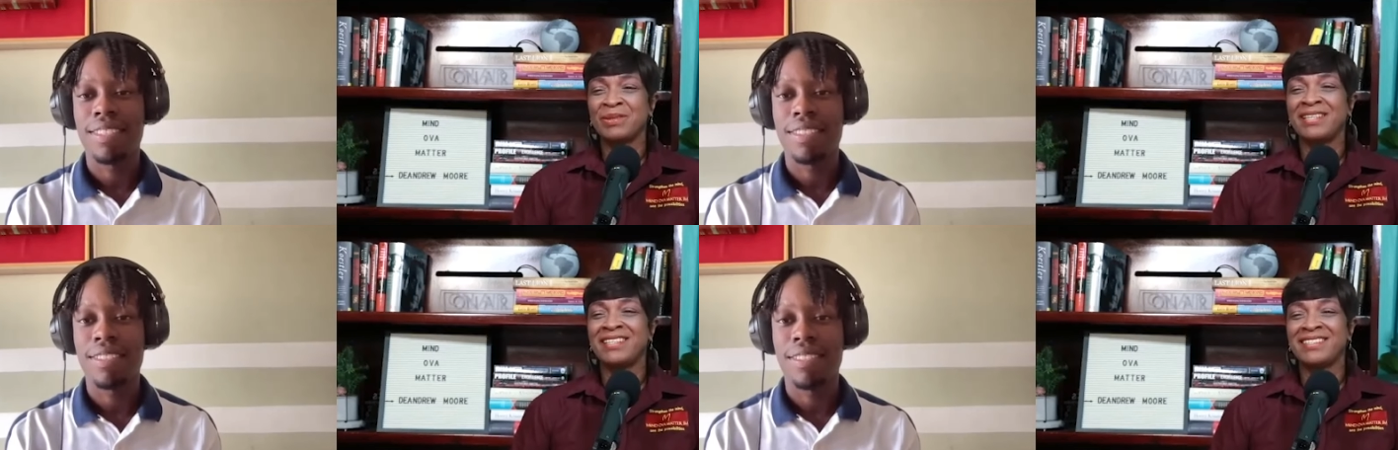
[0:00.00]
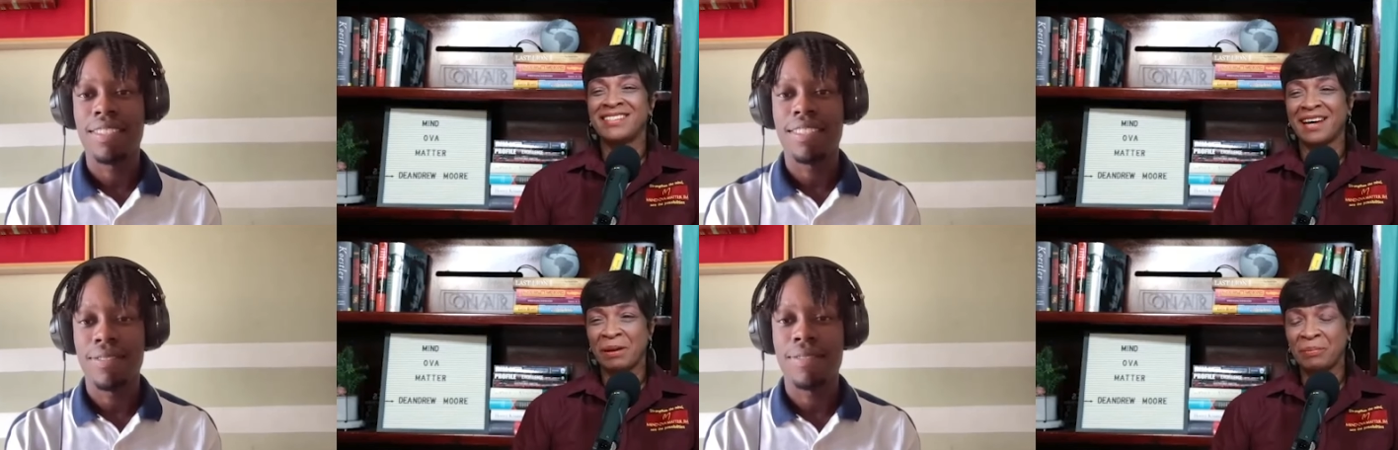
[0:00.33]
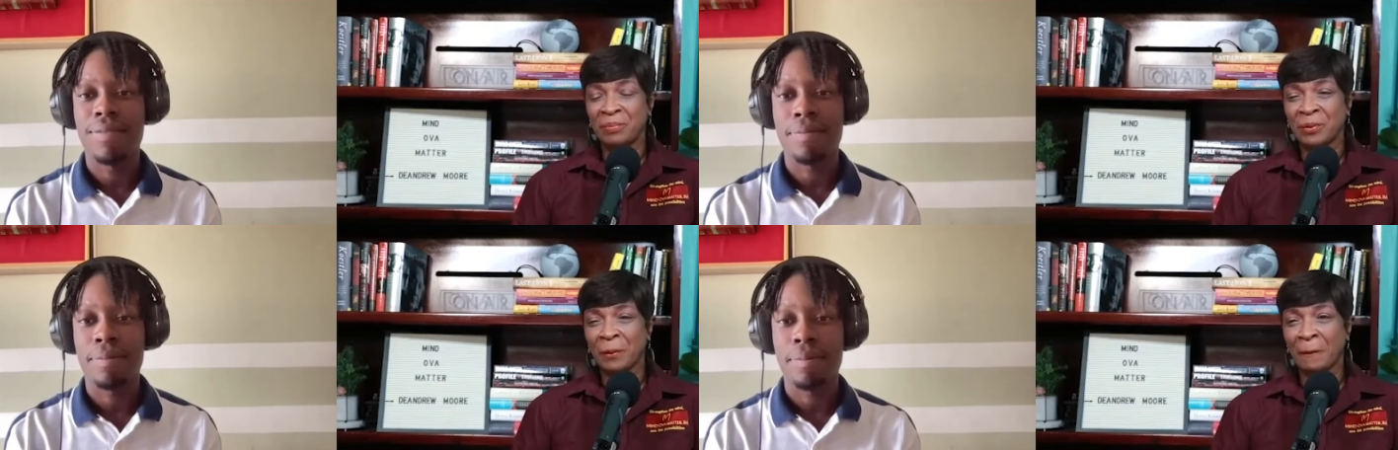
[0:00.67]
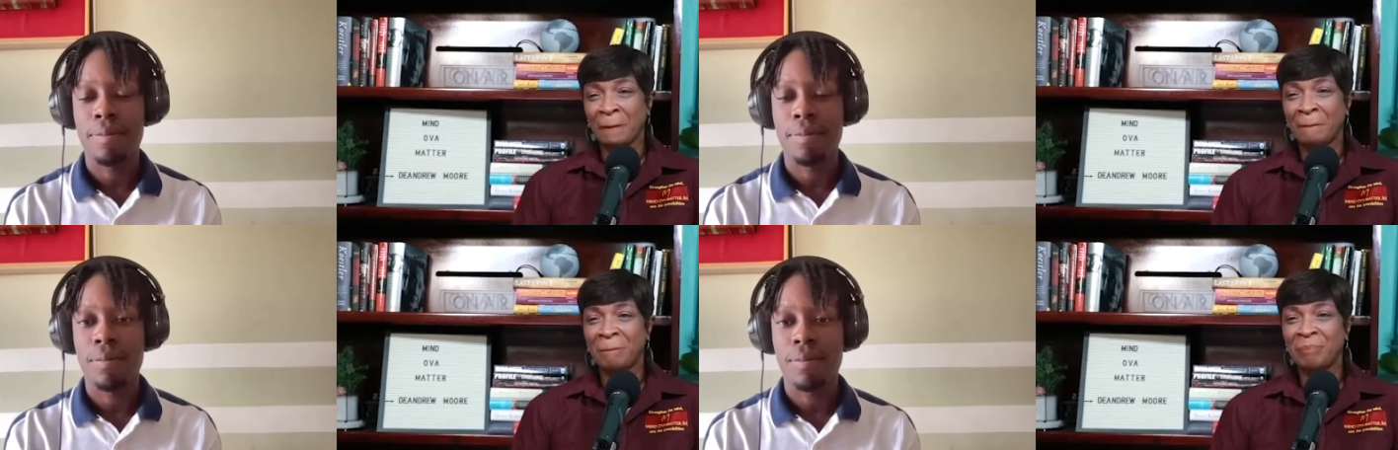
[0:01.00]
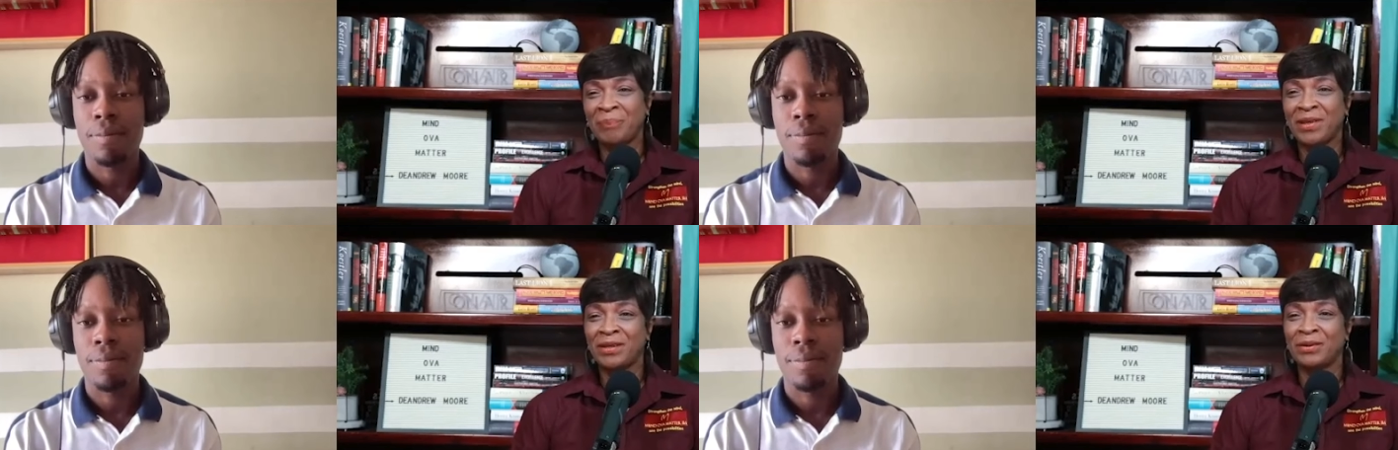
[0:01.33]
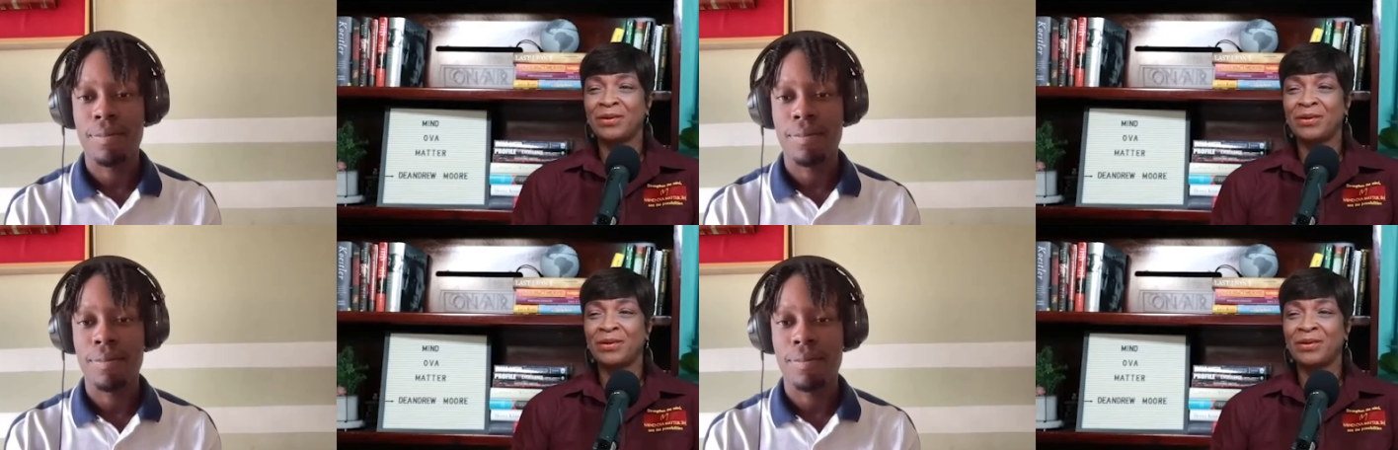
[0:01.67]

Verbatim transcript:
Speaker 1: with this app. You mm-hmm.